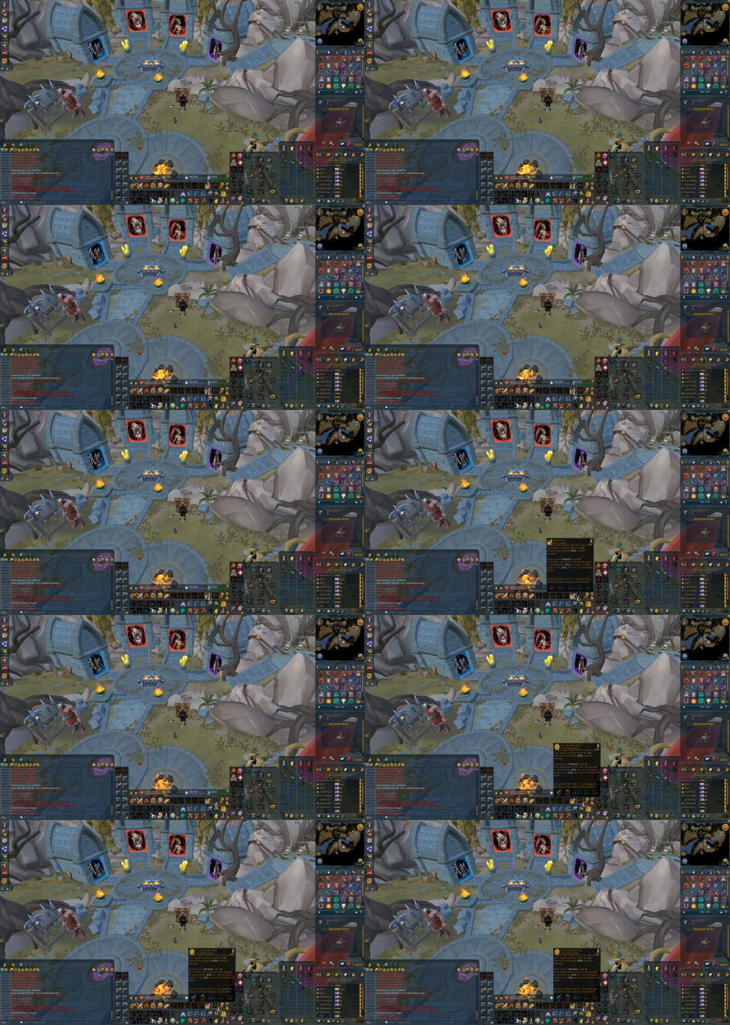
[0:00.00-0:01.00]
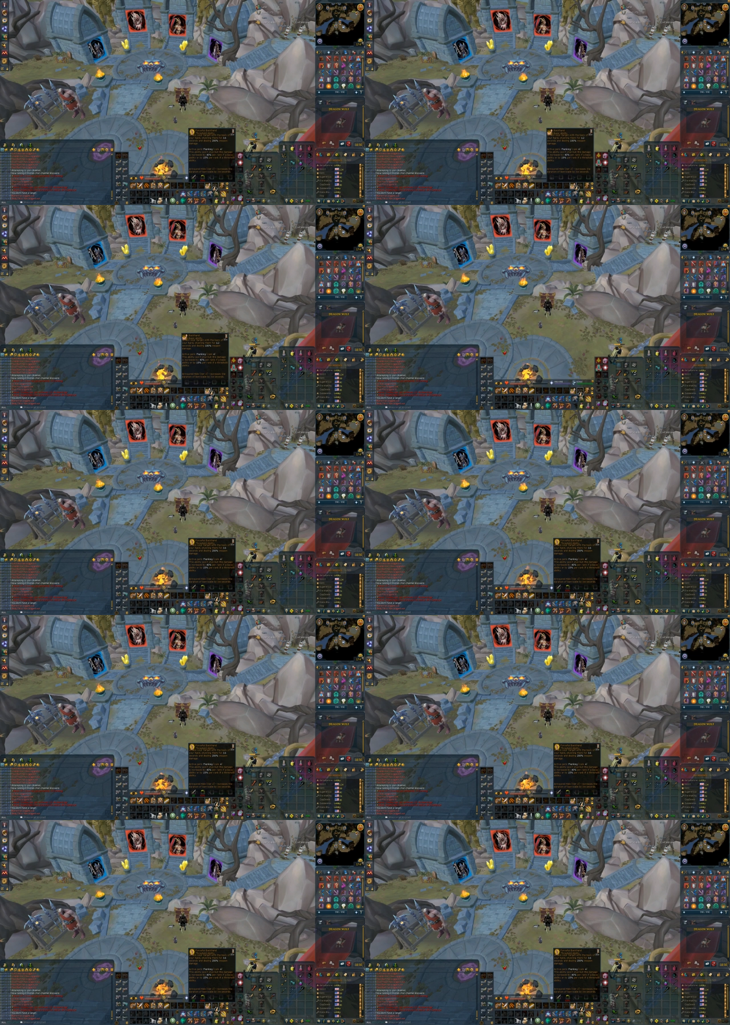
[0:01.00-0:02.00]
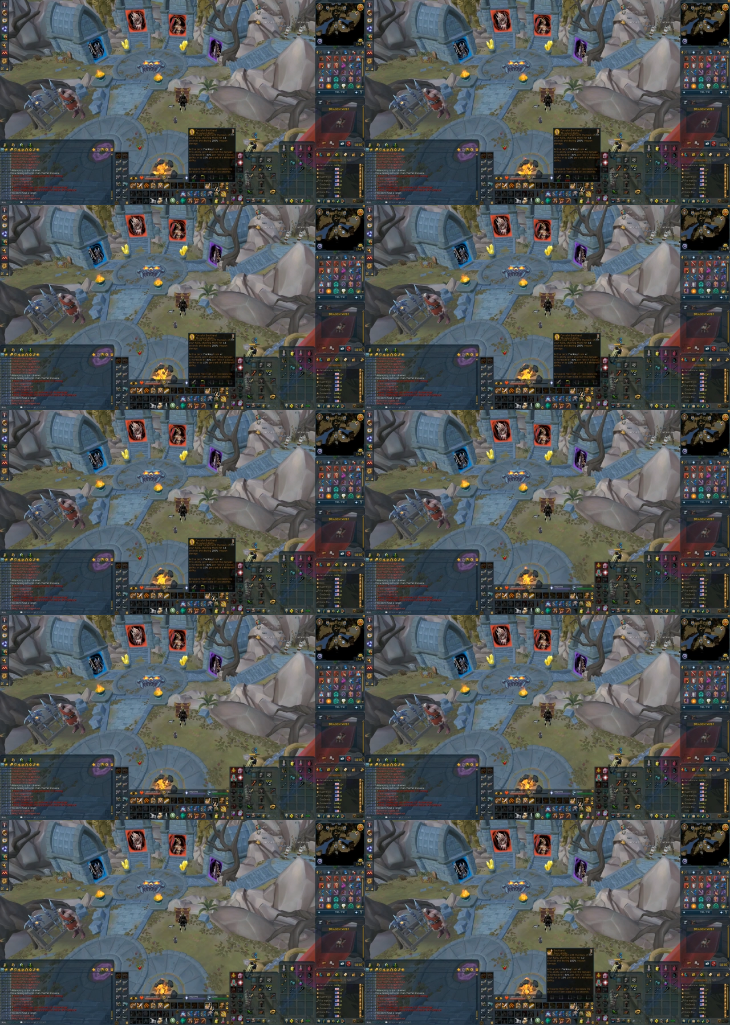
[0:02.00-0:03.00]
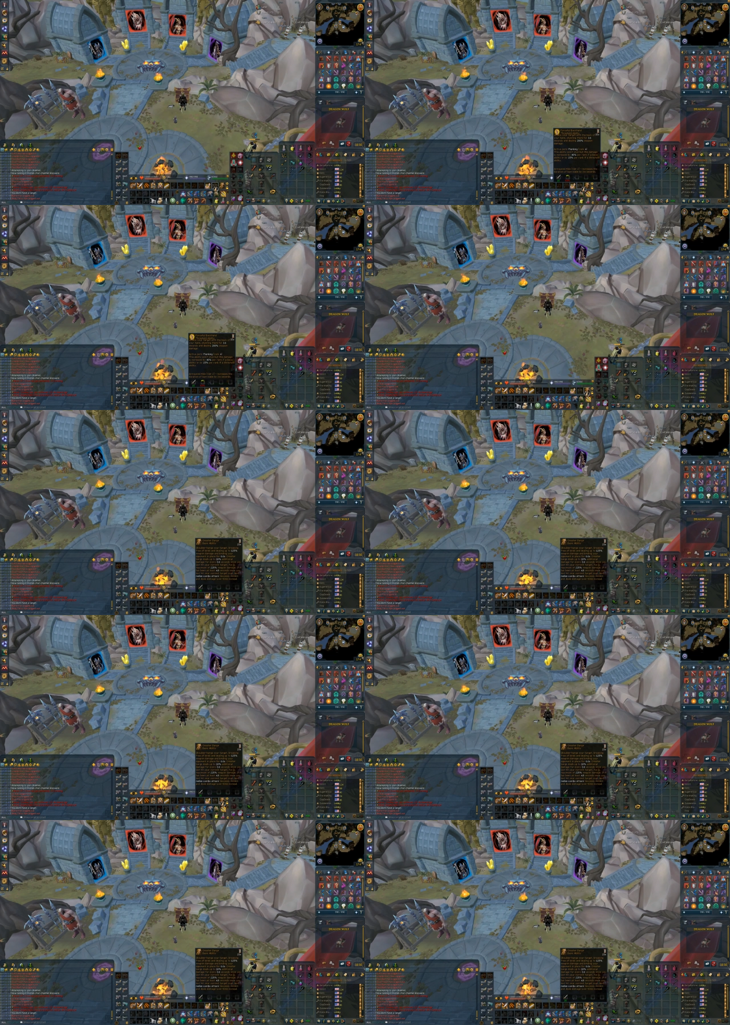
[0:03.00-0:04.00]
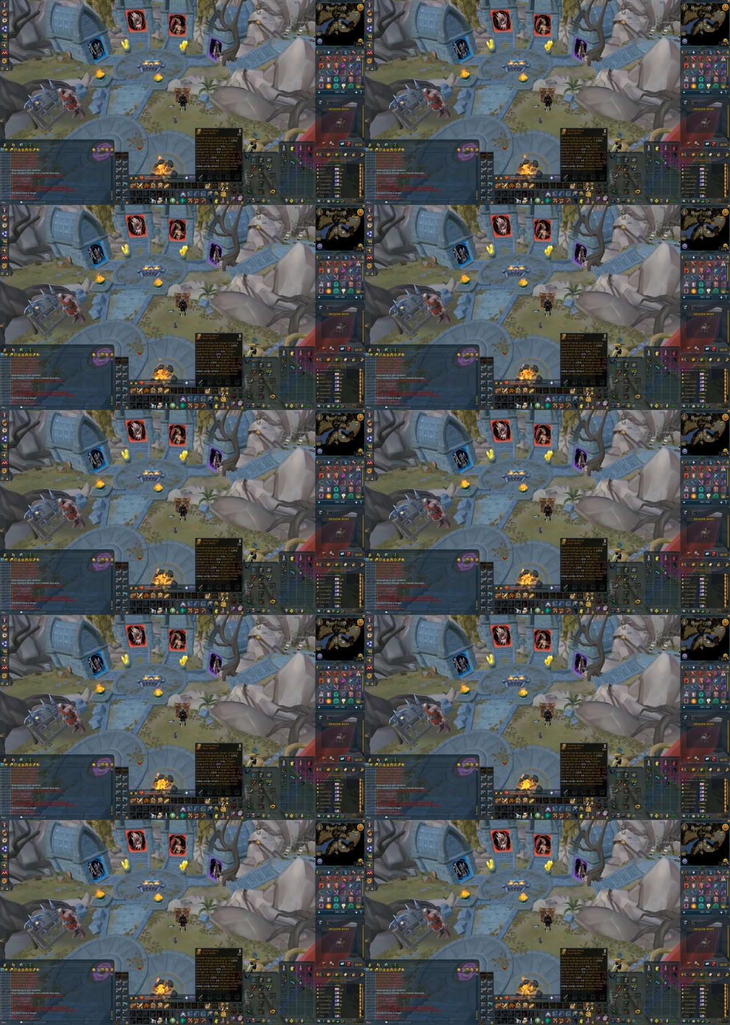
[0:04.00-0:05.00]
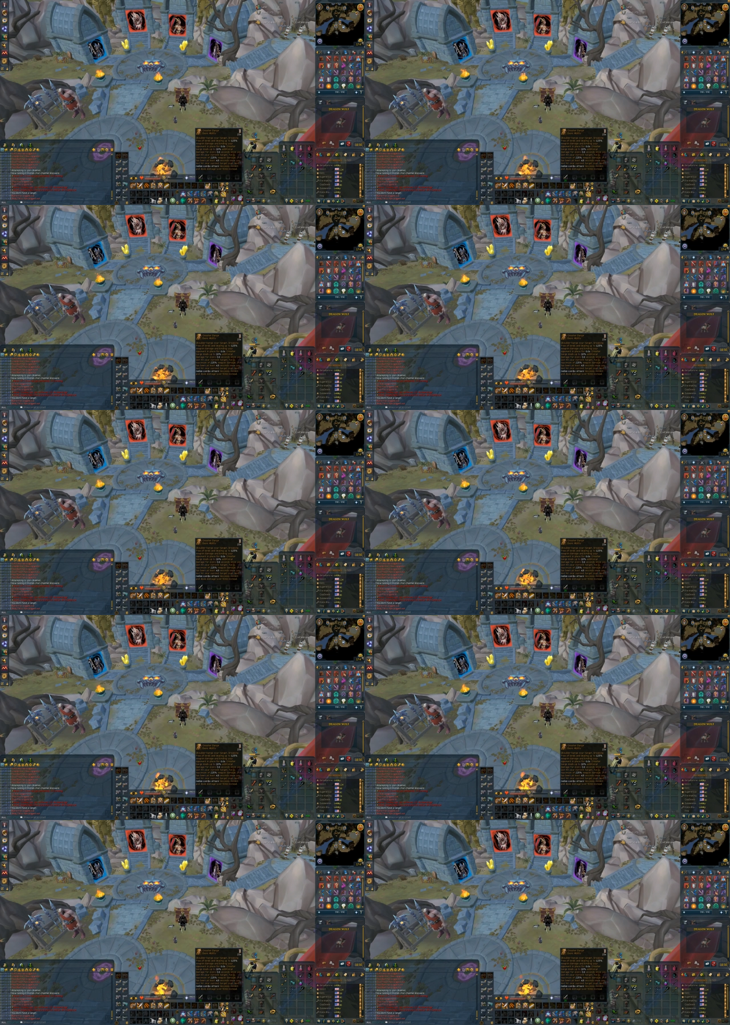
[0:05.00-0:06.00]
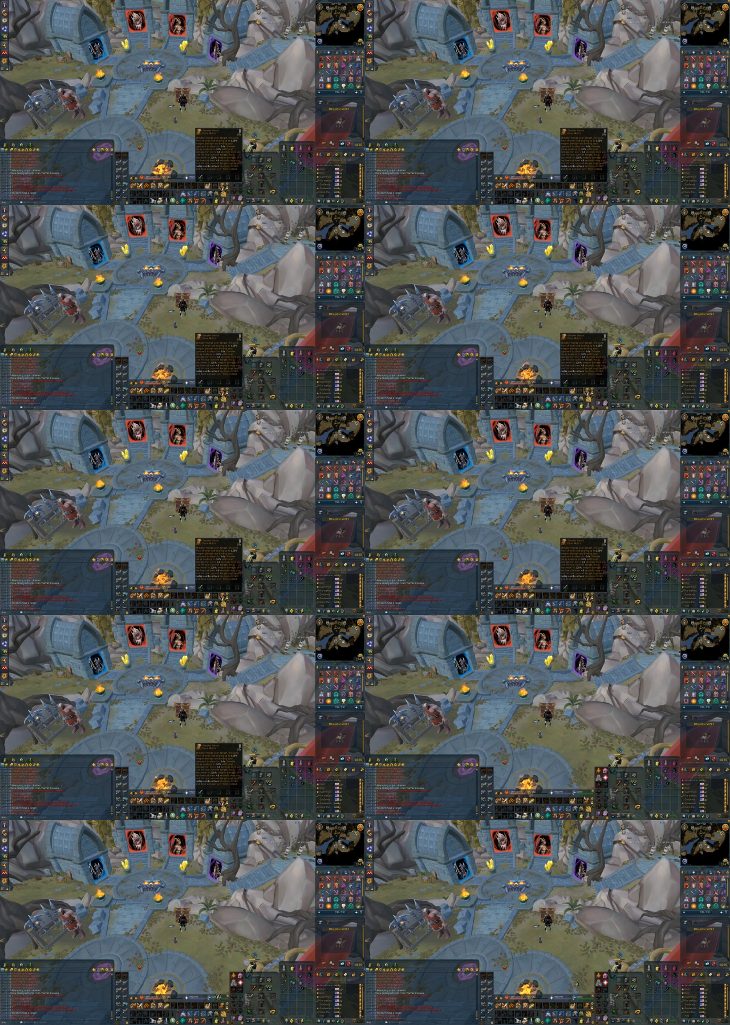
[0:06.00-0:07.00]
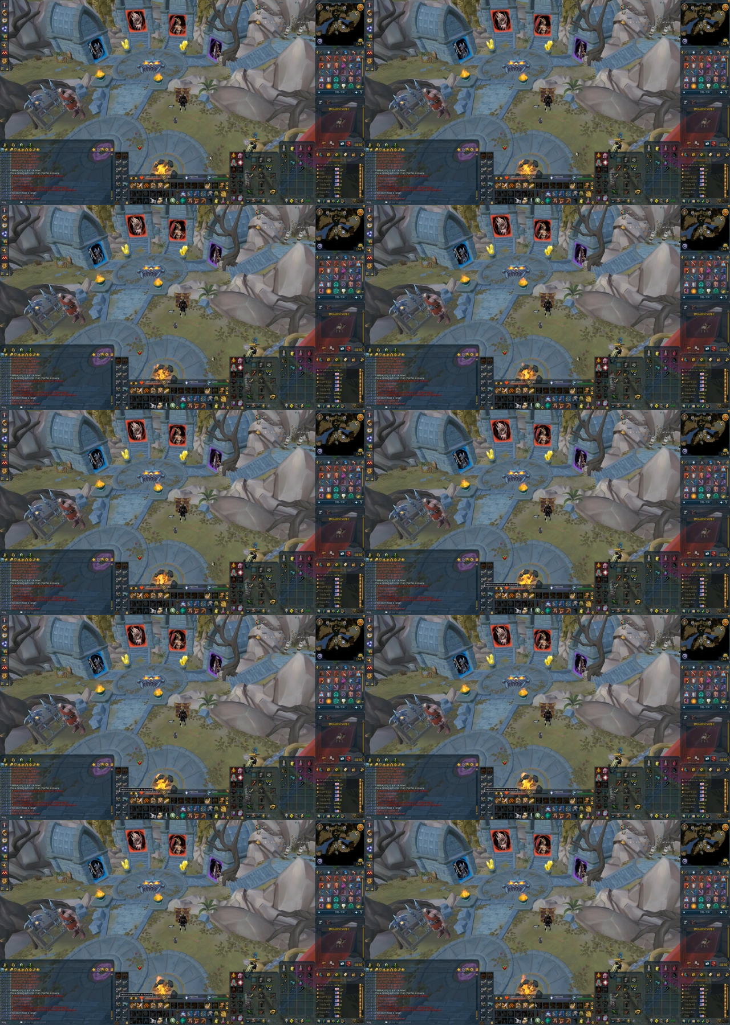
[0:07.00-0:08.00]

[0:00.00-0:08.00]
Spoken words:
[unreadable: no face in view]